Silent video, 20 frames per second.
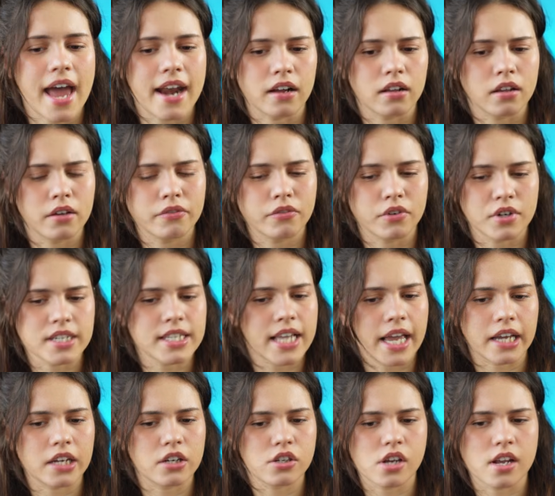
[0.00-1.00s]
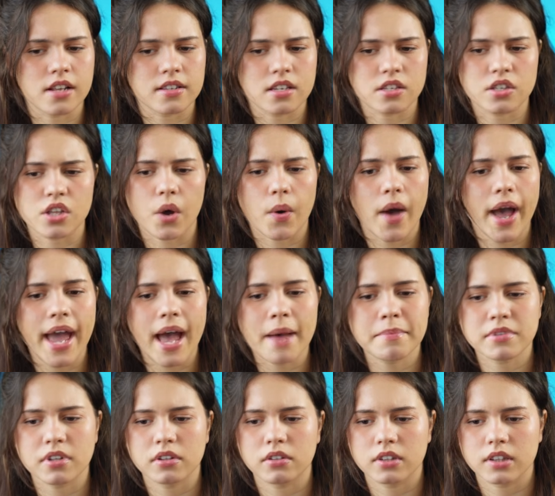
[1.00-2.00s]
for second chances. No, I
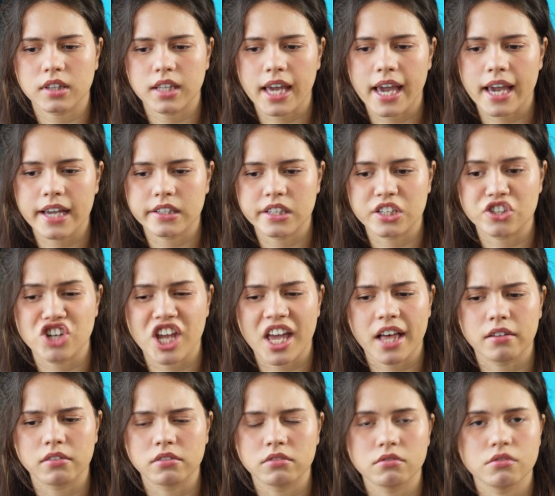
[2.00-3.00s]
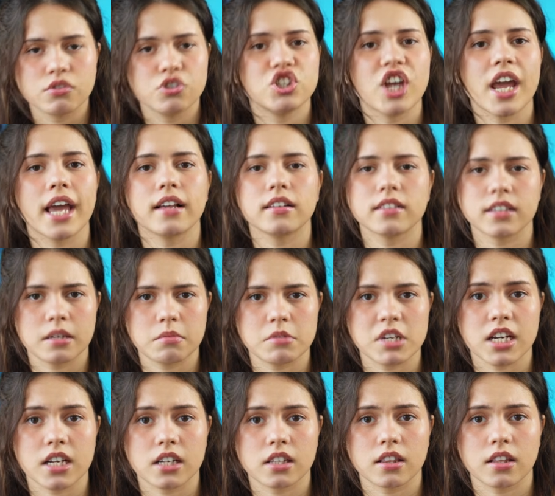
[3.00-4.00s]
absolutely hate the jail. Jail
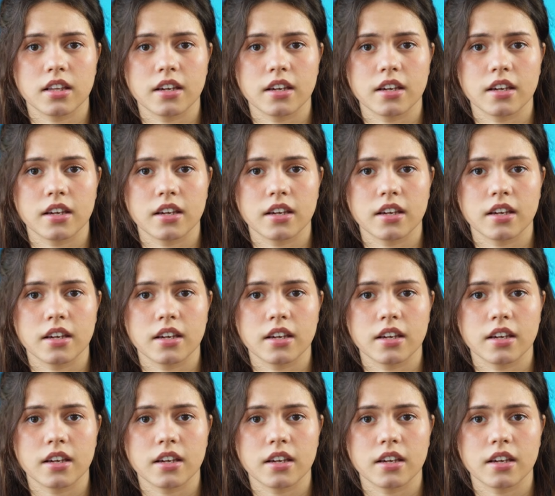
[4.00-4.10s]
immediately.